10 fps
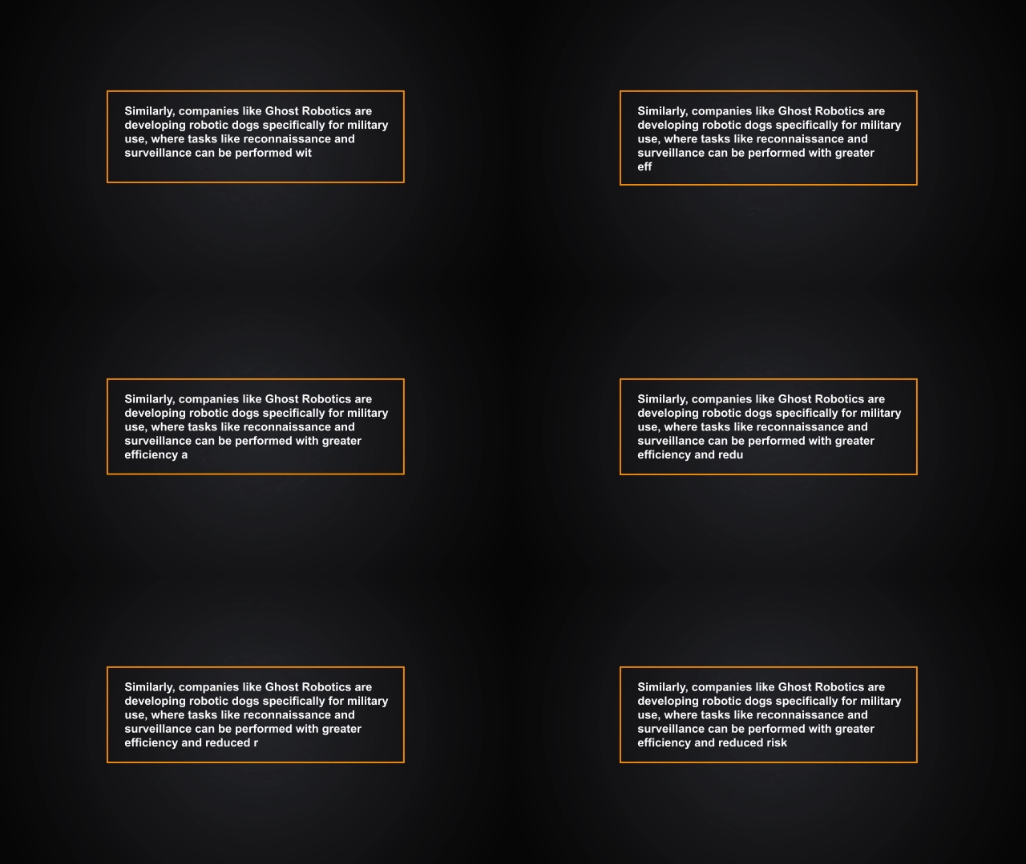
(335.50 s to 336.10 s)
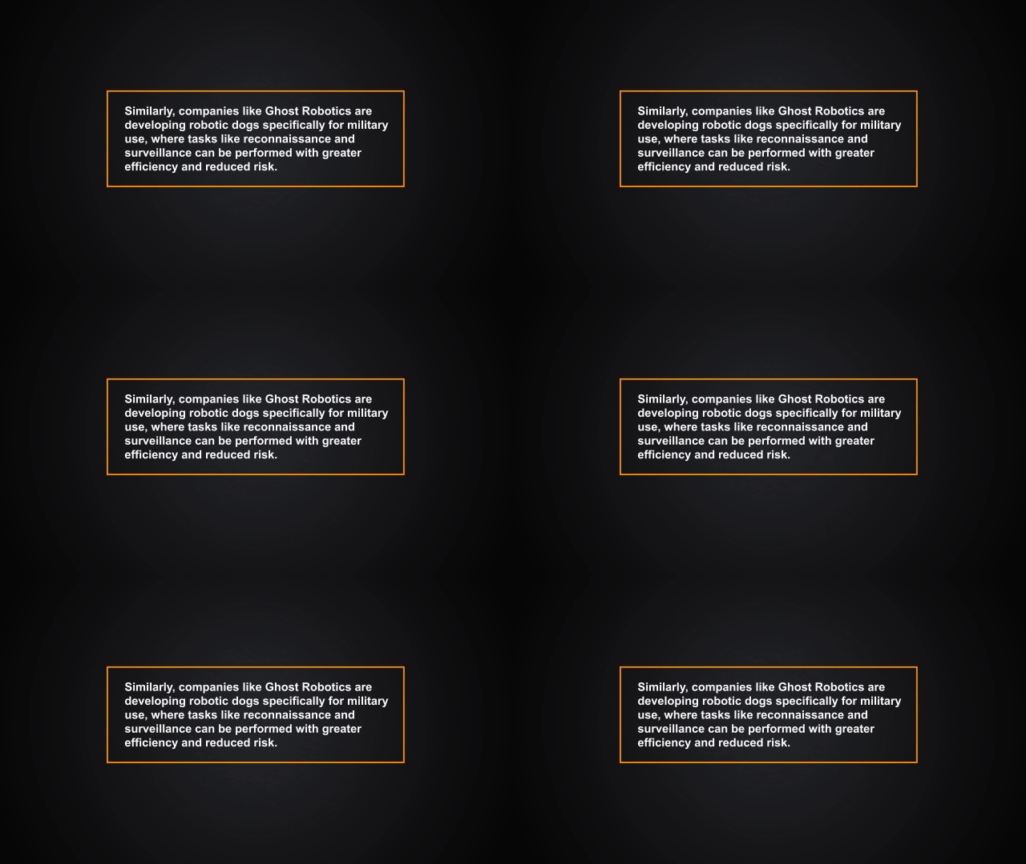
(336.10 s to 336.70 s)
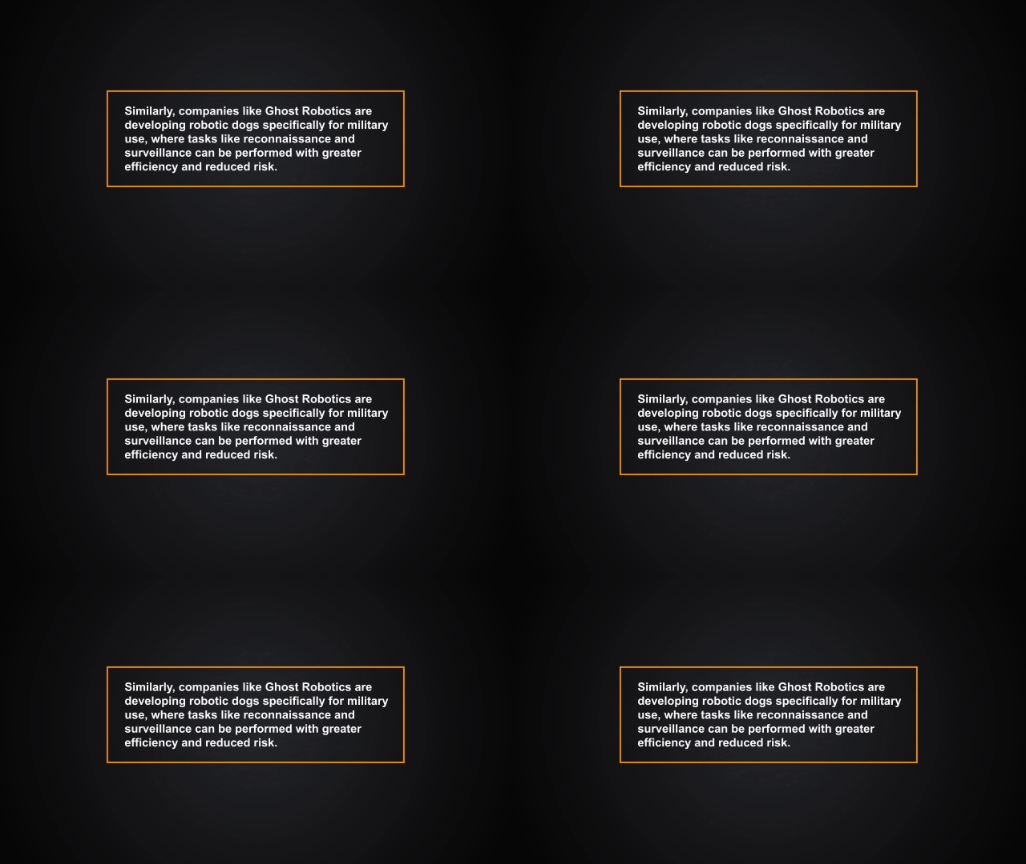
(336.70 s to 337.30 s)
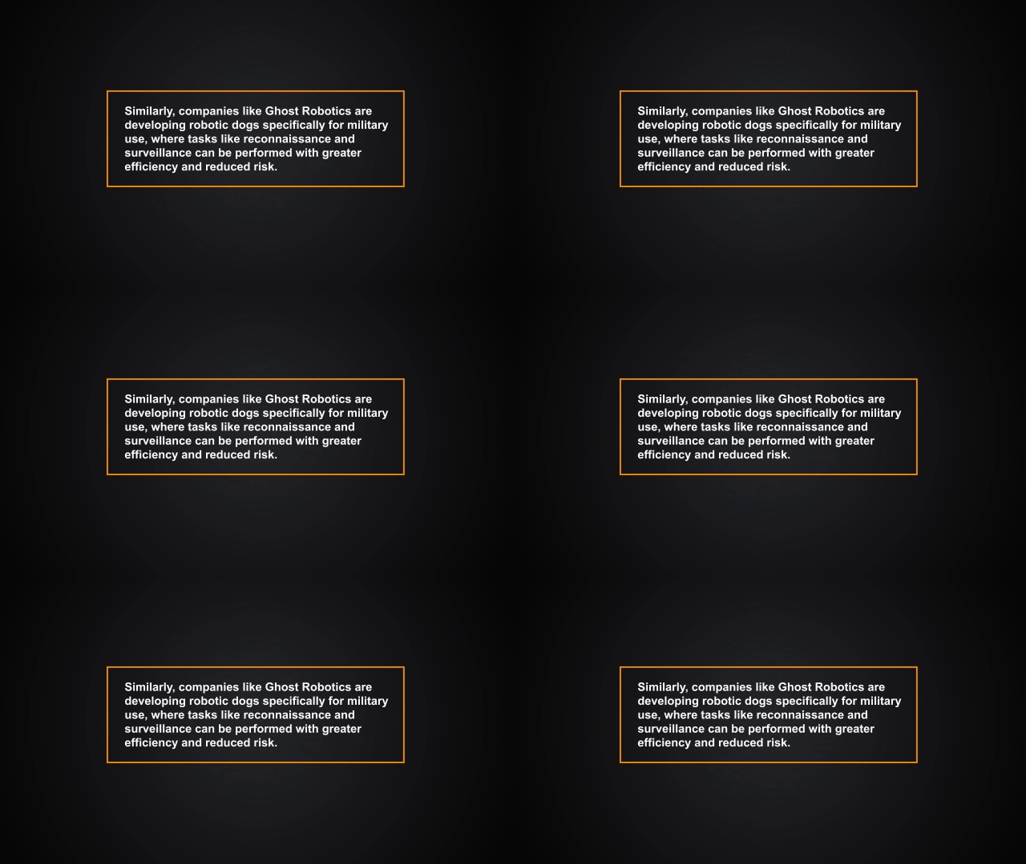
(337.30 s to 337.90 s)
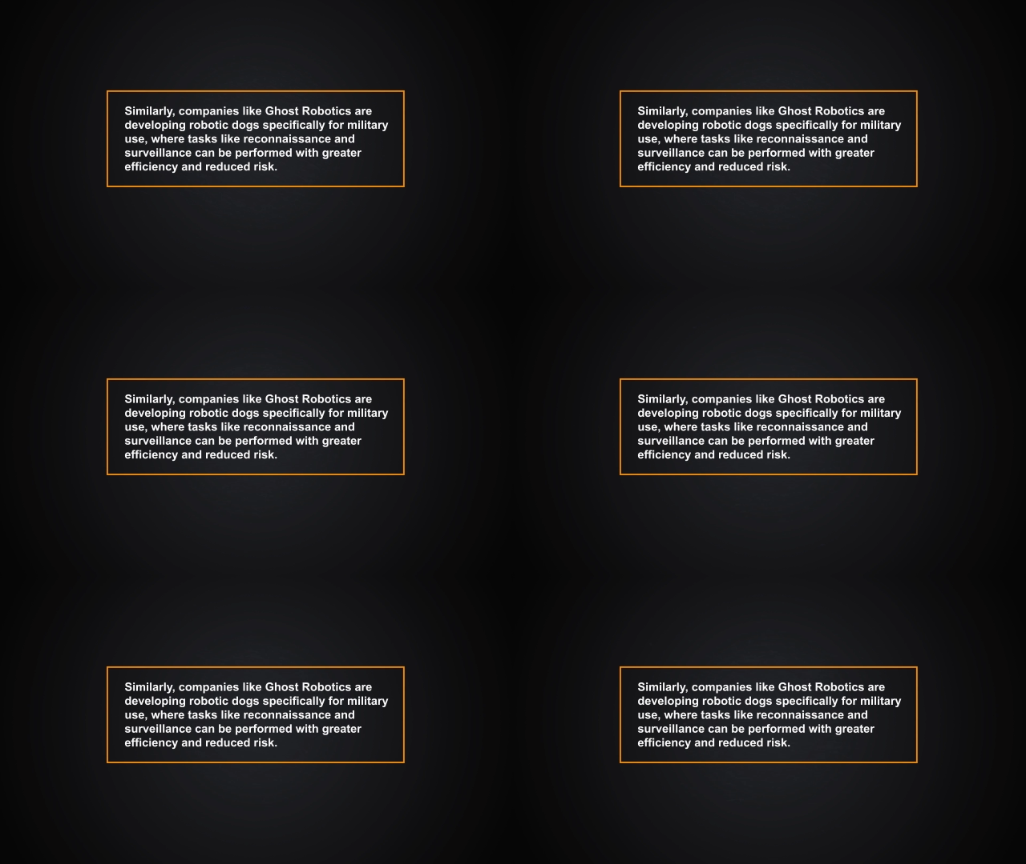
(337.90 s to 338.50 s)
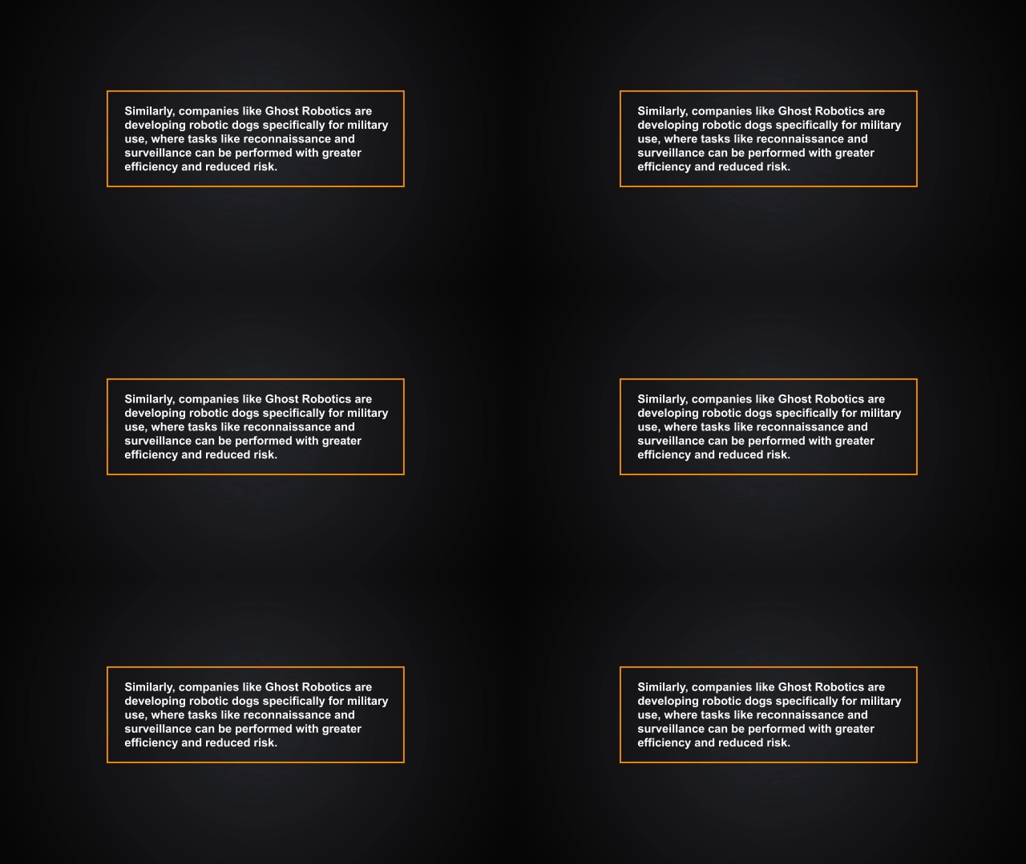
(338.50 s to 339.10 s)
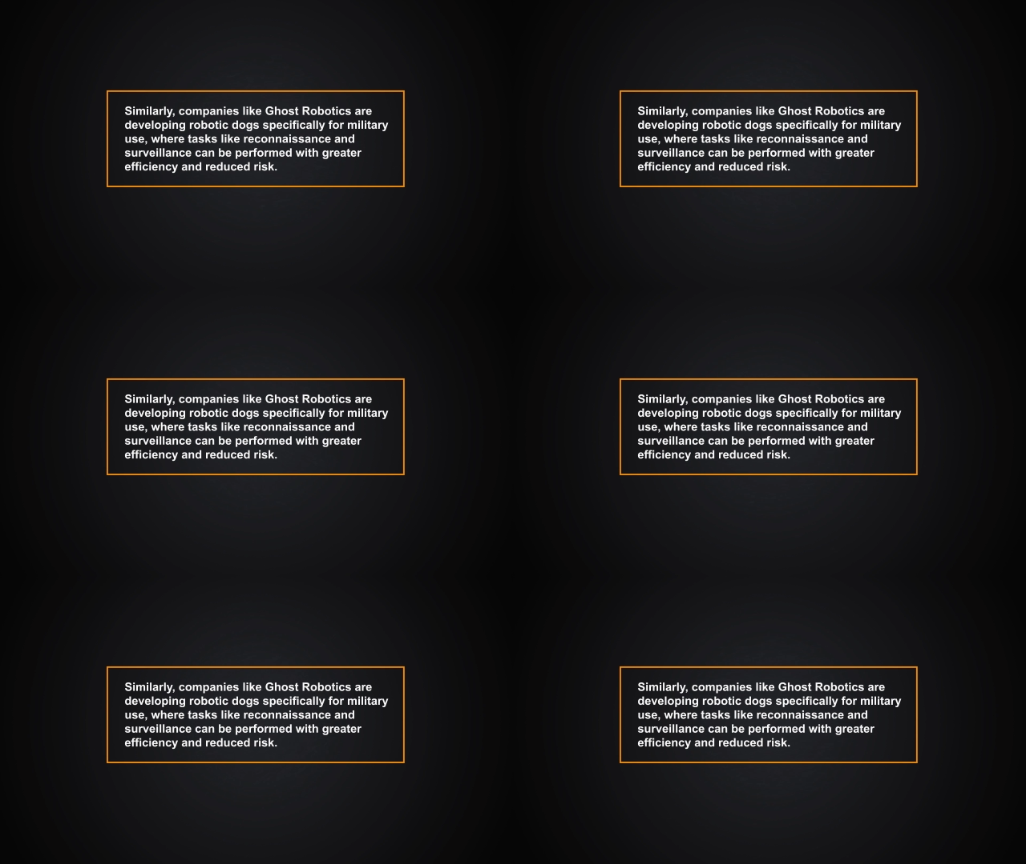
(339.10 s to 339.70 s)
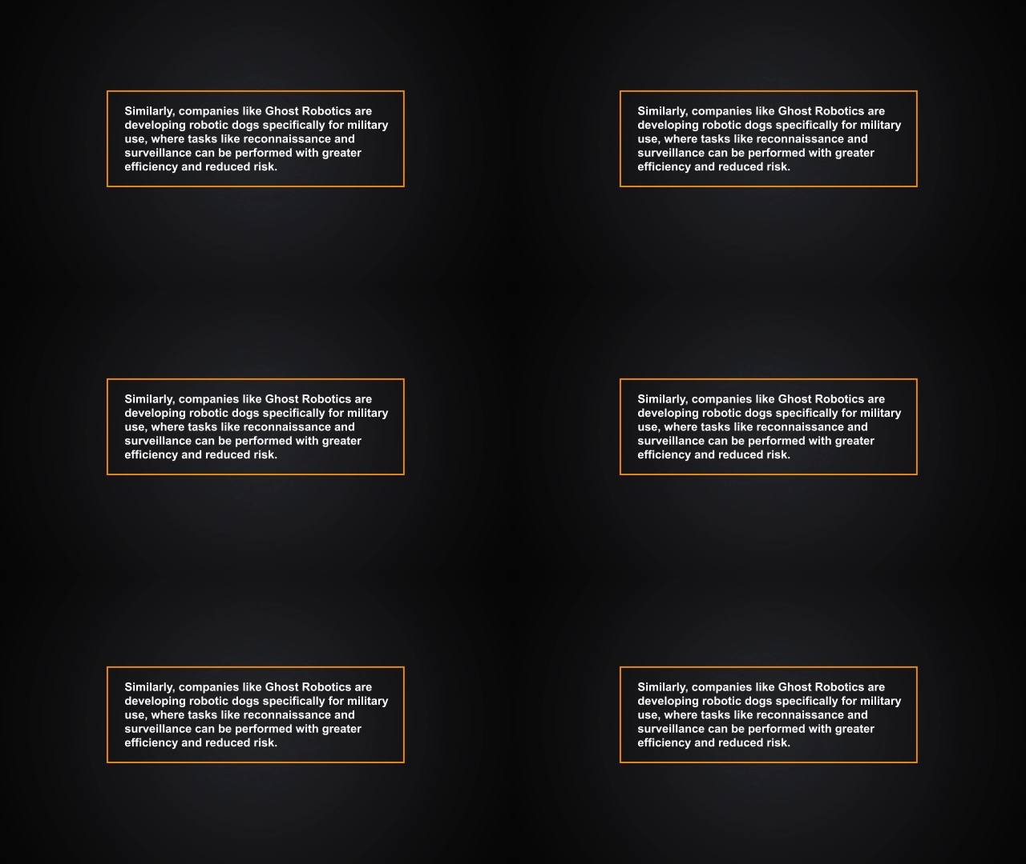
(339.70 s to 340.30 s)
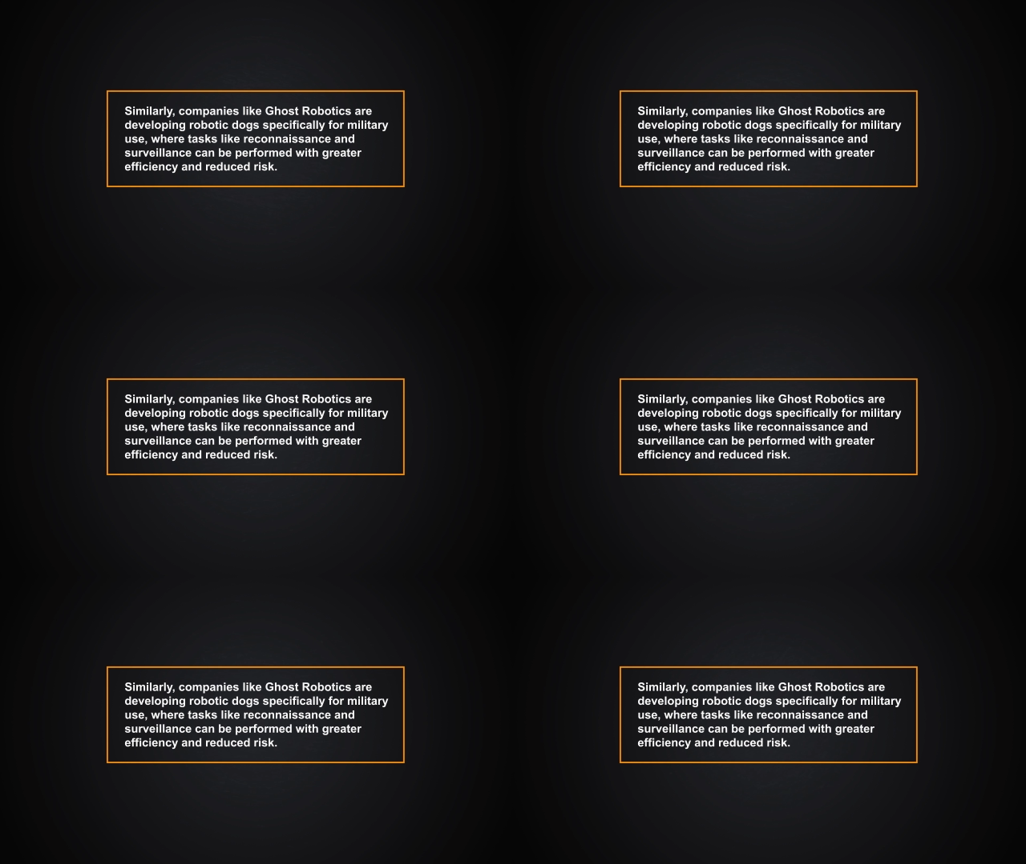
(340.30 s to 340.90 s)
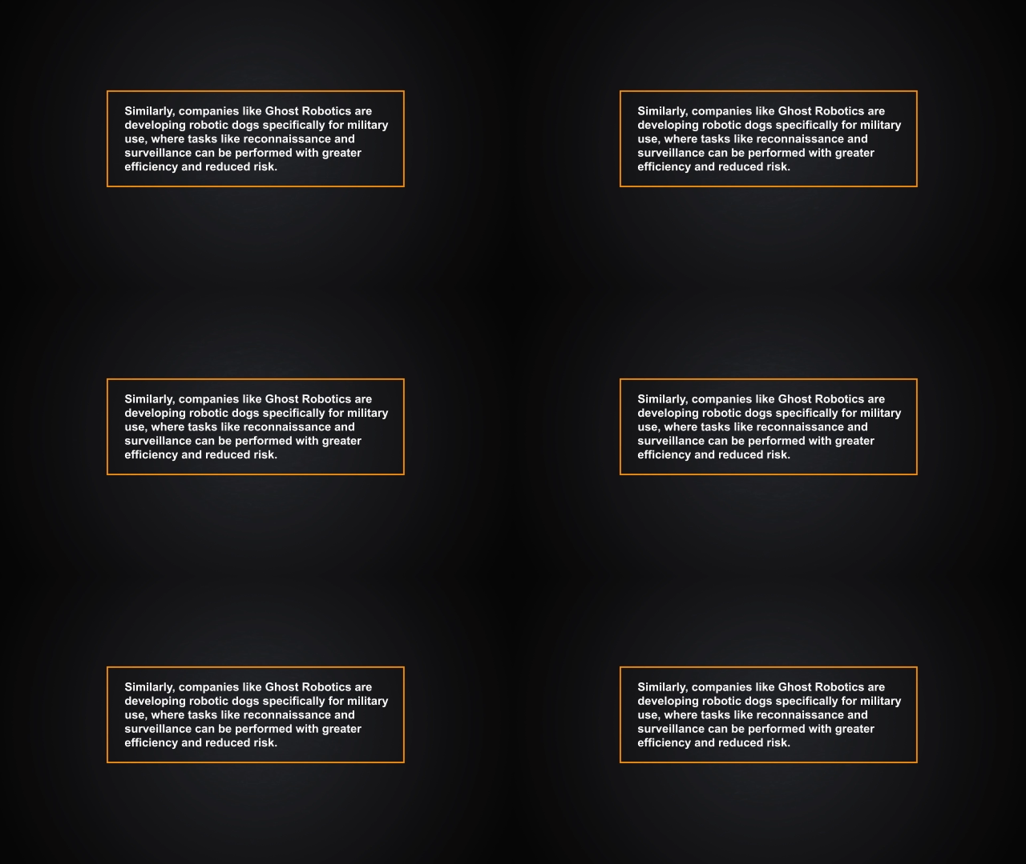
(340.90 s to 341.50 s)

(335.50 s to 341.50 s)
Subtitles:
(no speaker visible)